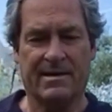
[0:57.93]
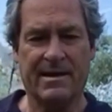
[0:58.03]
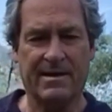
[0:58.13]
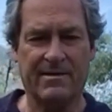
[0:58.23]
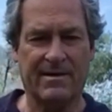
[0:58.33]

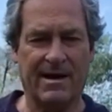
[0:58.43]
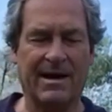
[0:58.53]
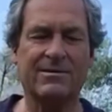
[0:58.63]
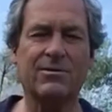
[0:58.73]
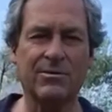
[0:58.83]
Now,
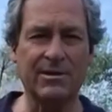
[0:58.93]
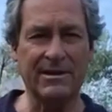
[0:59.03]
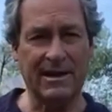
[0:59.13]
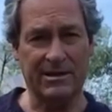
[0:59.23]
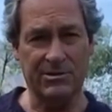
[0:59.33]
I don't
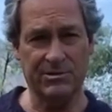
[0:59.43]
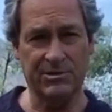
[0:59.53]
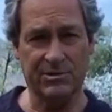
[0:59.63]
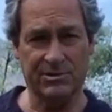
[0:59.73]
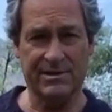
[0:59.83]
really like
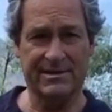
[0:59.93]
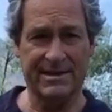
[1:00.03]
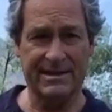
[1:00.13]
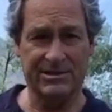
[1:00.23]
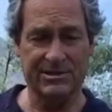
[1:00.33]
using those
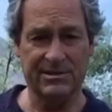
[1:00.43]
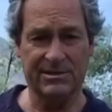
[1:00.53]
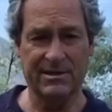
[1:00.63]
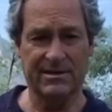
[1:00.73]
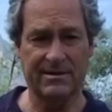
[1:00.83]
distinctions.